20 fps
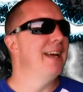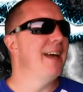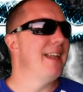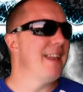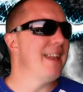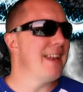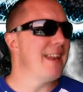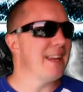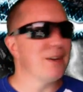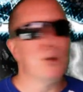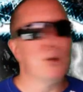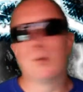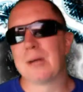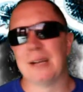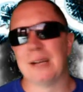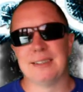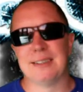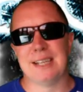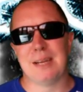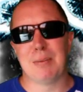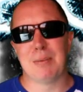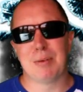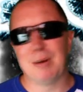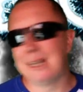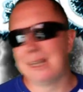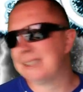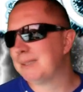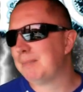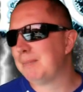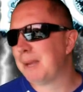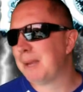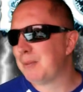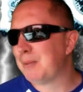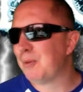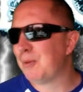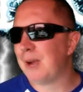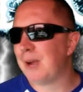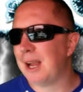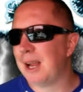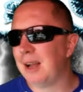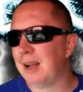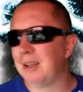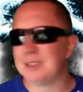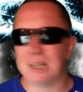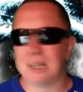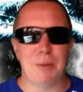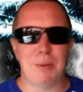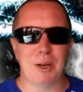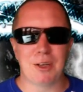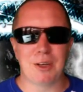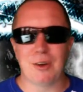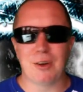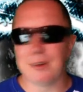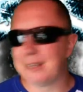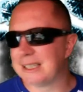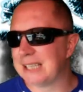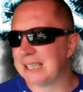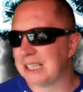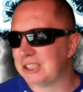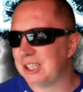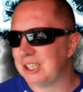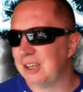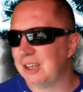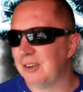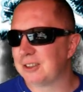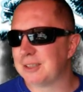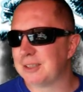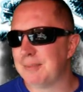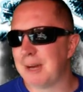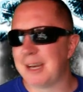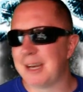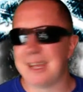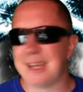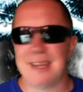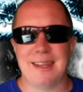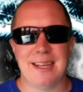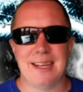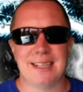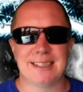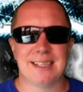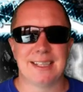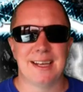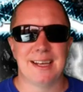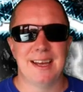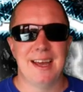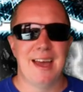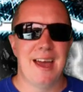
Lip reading: and then it all goes into press and people realise, oh my god, there's actually lots of money in this,